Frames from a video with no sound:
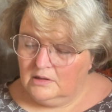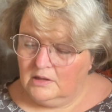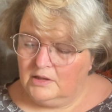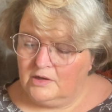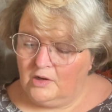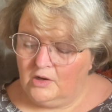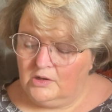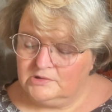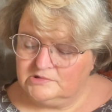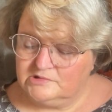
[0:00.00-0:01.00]
And
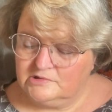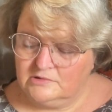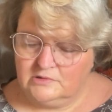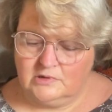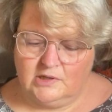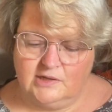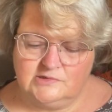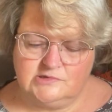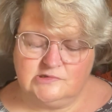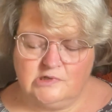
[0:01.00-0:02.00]
heart and
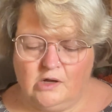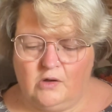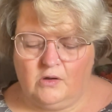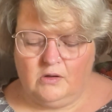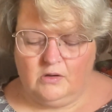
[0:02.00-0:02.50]
star.